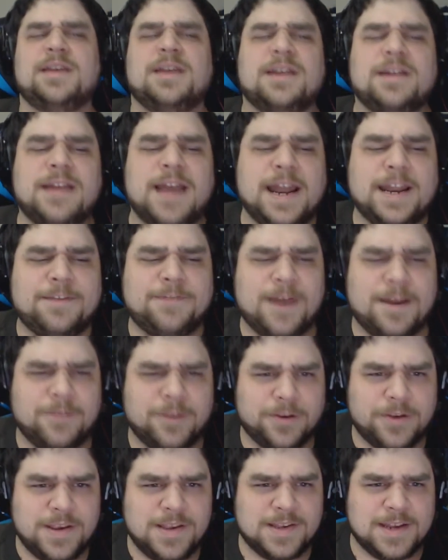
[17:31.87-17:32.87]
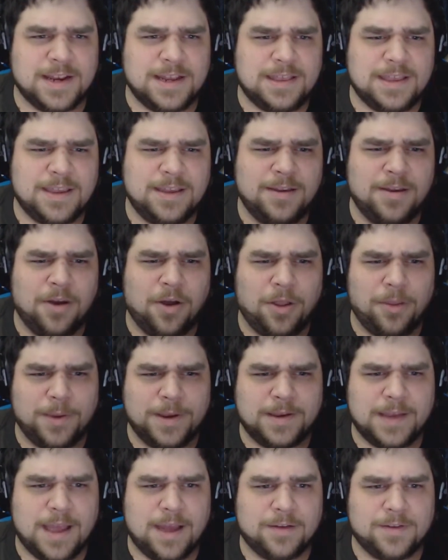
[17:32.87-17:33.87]
95 degrees, and I think you can go all the
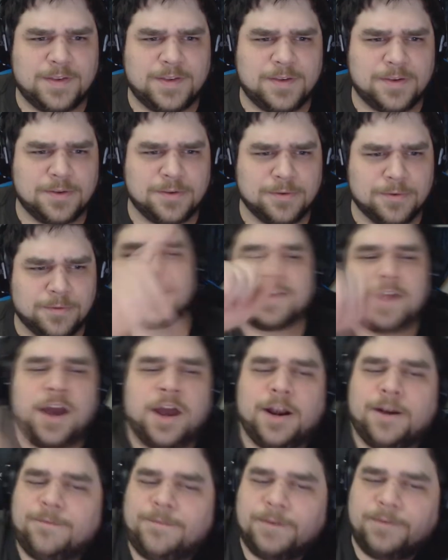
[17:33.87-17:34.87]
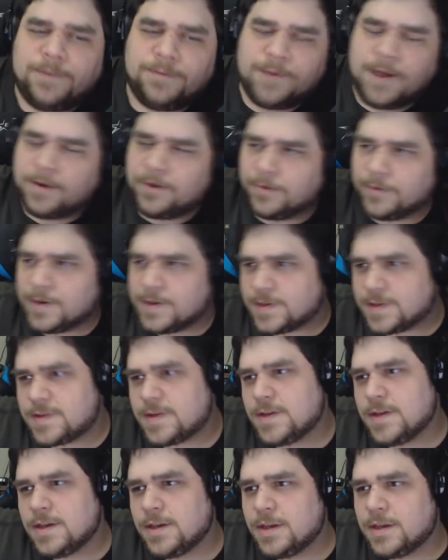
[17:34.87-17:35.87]
way down to 155
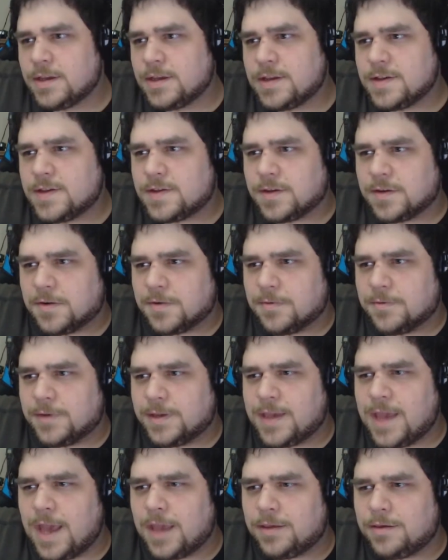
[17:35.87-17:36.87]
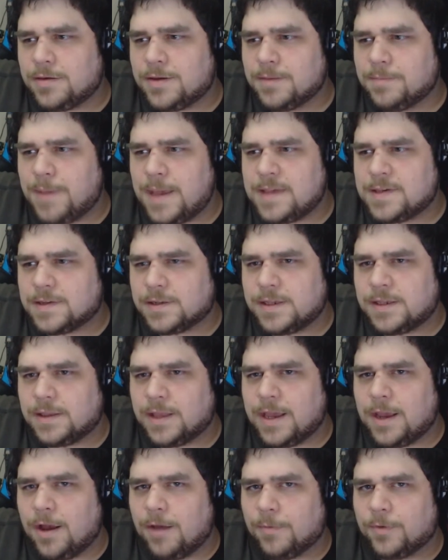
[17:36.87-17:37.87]
degrees. So yeah, you could basically
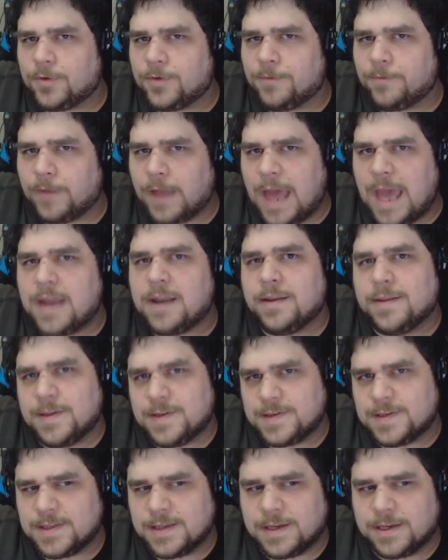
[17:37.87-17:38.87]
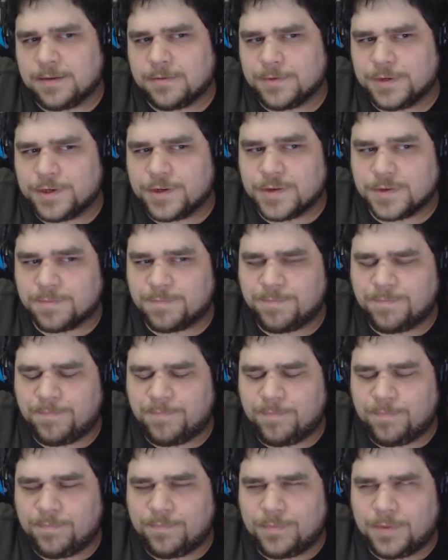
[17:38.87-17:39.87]
lay almost flat in this thing, which is
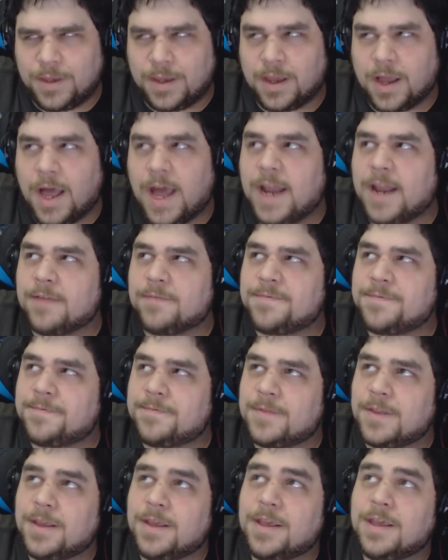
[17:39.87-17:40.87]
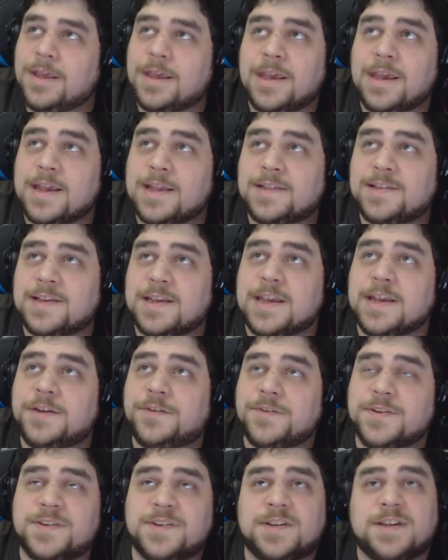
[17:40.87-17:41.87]
kind of, it's
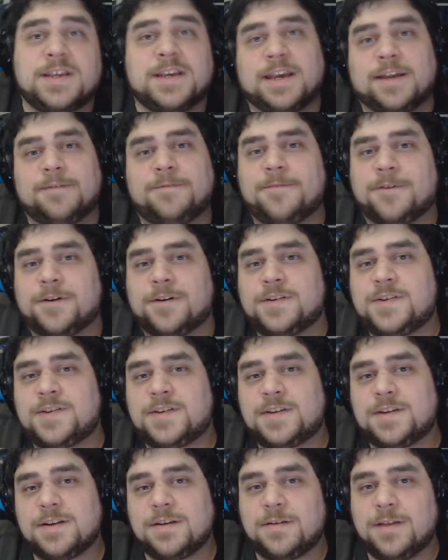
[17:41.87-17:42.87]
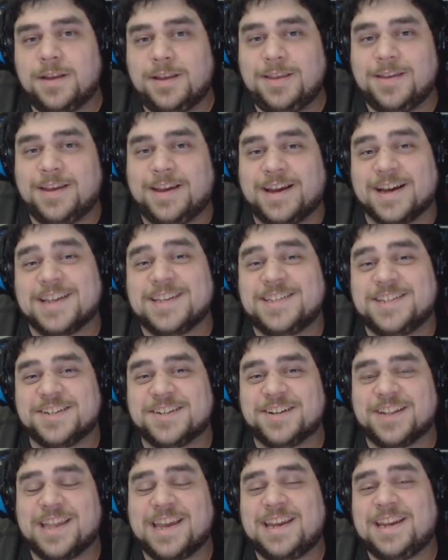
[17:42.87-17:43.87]
interesting at first because
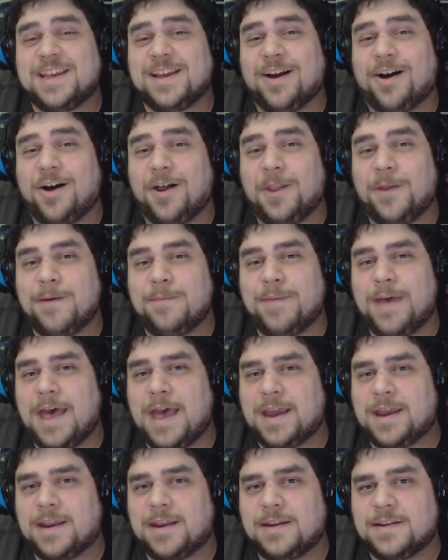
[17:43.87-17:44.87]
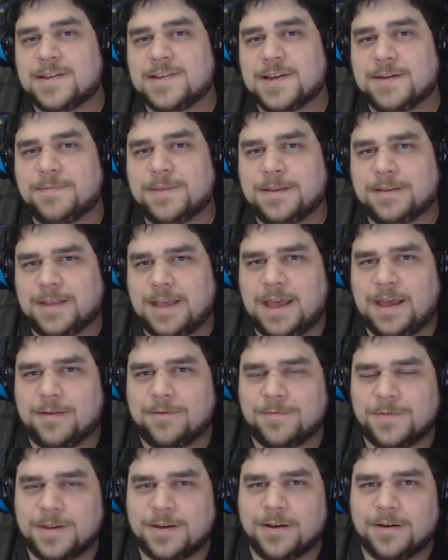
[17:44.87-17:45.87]
you're leaning all the way back in something
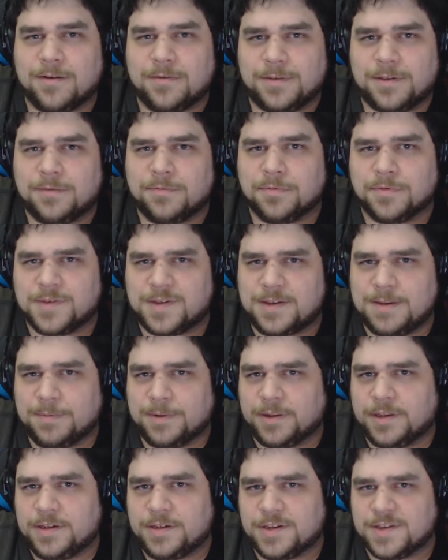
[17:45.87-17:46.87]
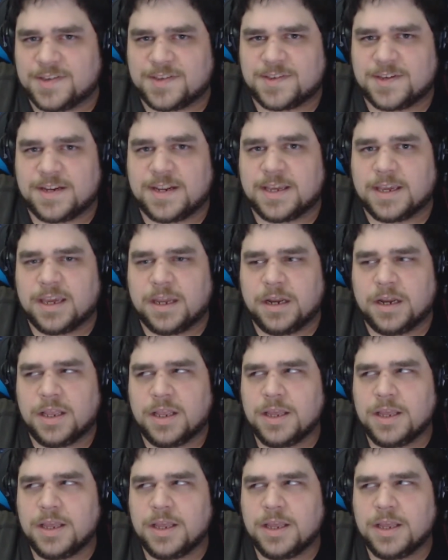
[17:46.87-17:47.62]
that you were typically just sitting in.